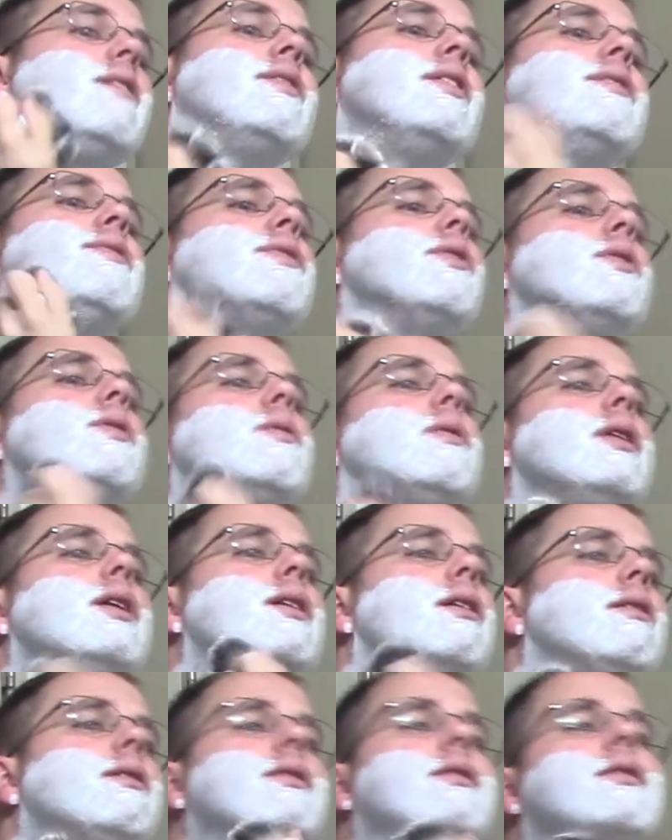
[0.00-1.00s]
any for a
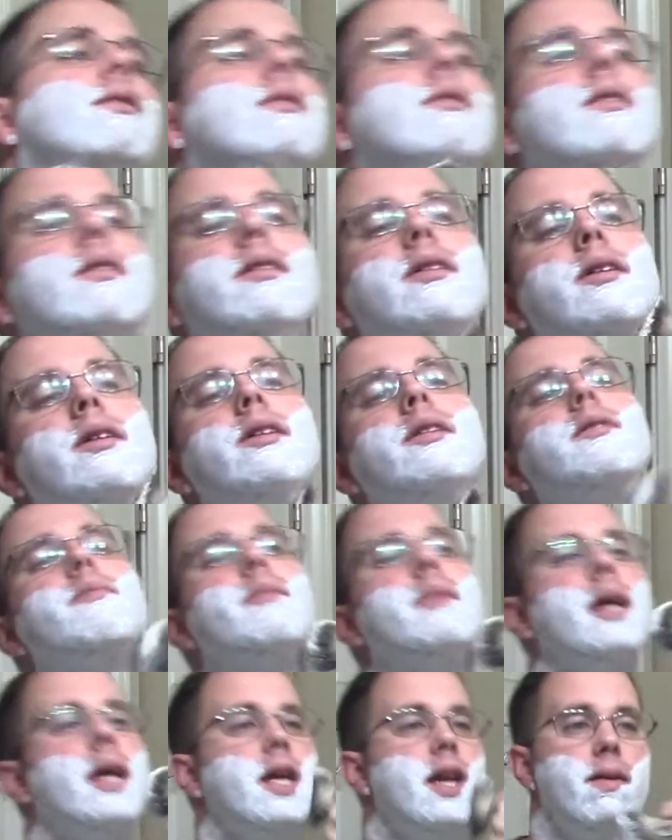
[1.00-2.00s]
while,
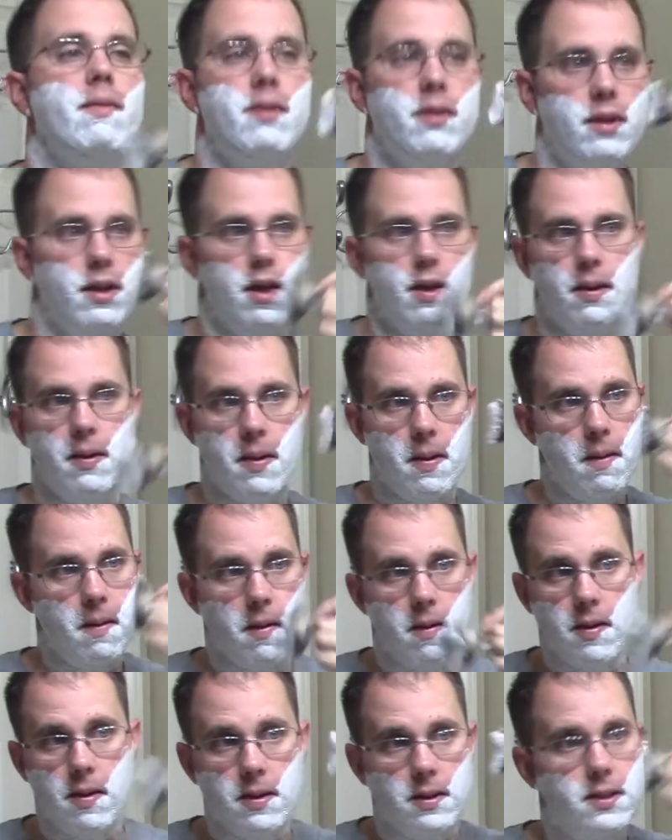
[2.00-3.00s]
making everything
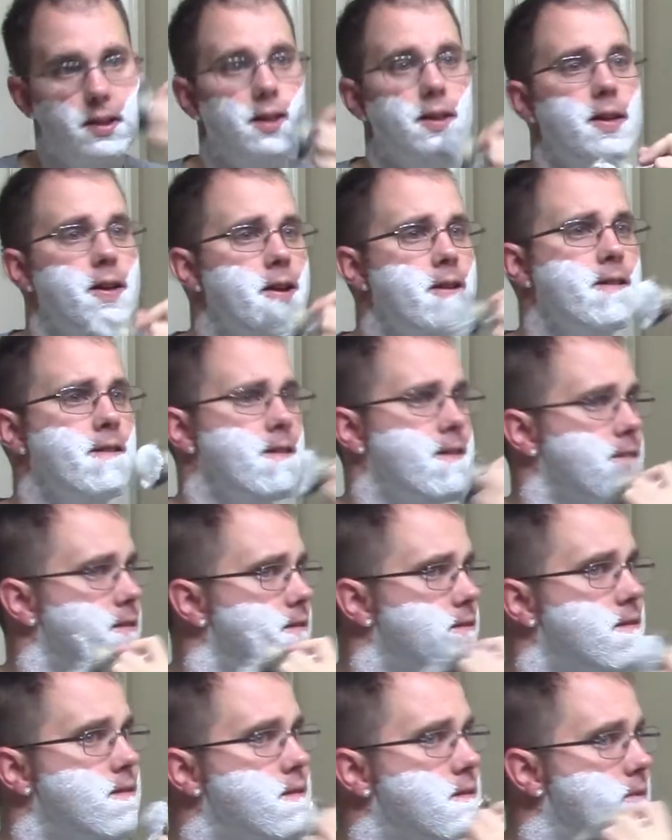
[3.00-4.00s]
slick and
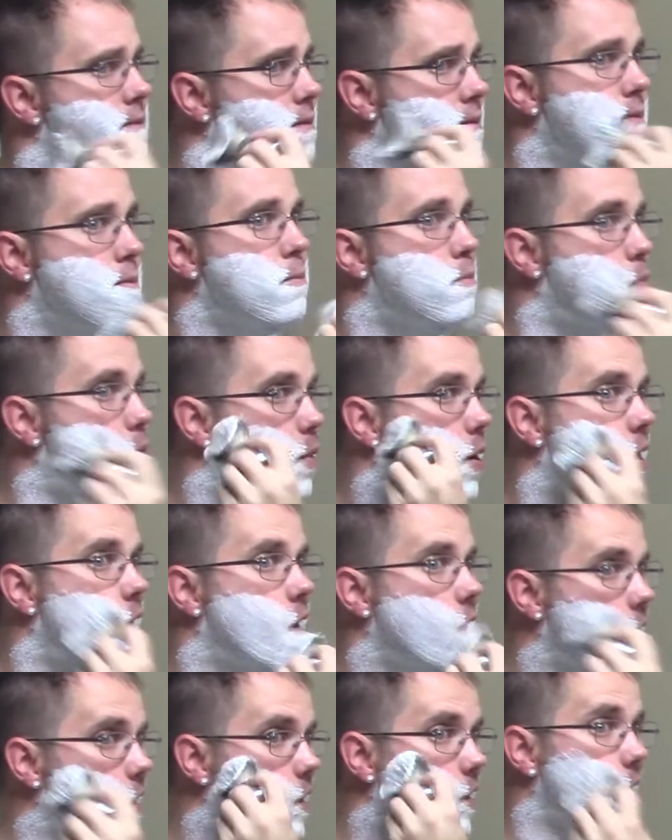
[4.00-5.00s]

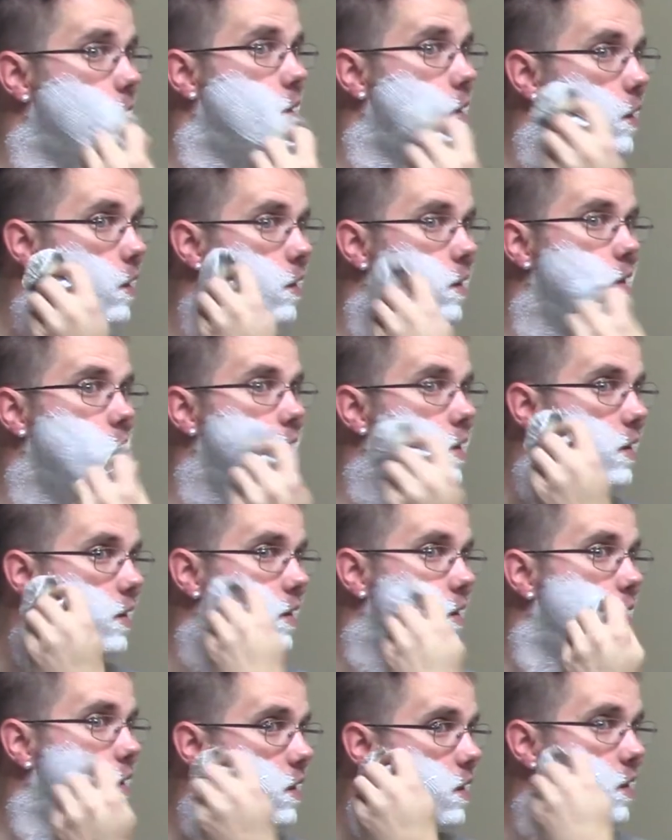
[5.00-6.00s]
muddy and dirty
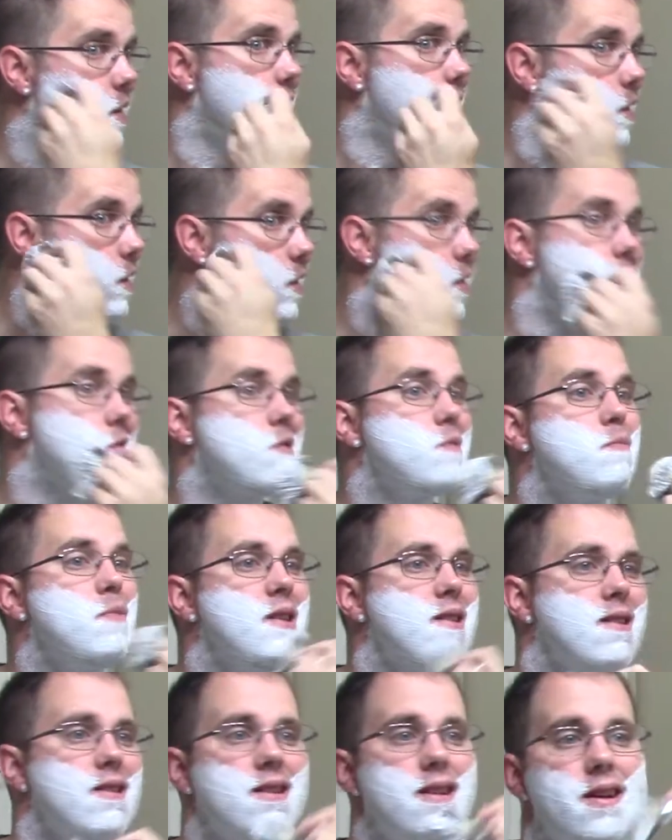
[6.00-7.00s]
and
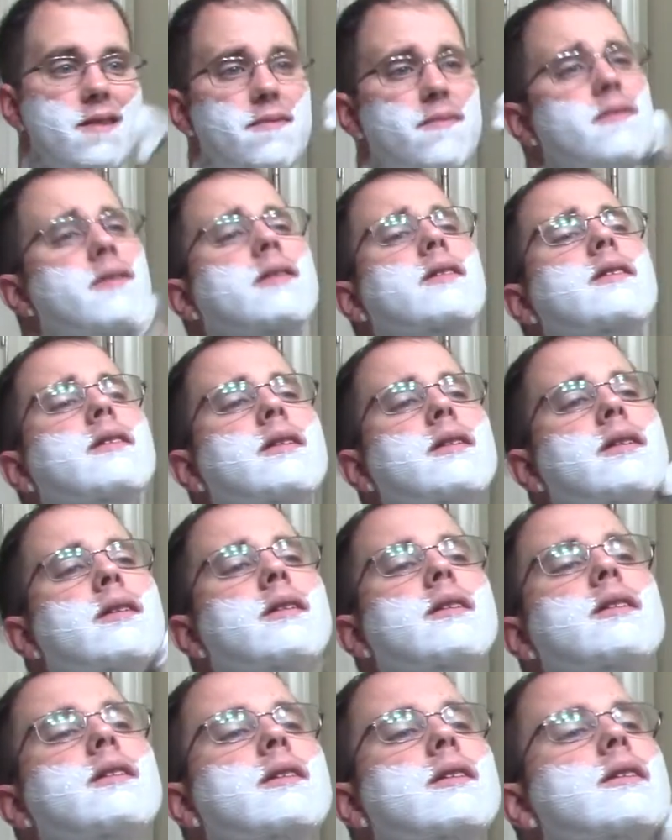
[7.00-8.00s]
making life
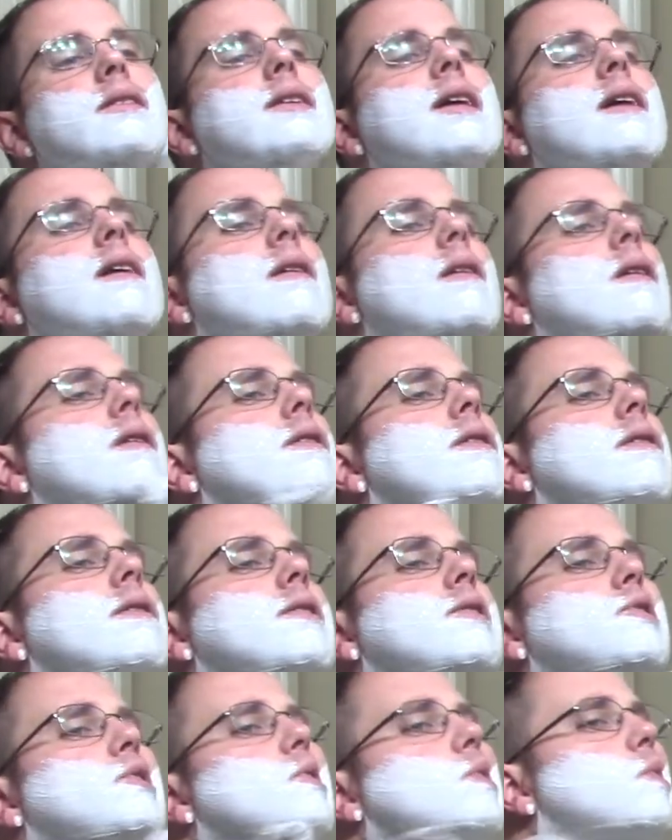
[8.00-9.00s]
take longer
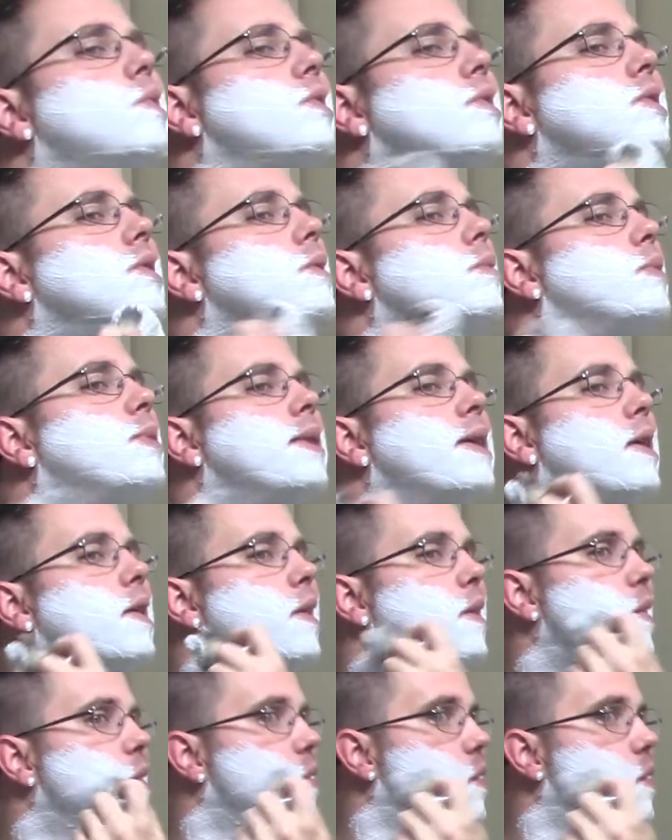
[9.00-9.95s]
in general, it seems like.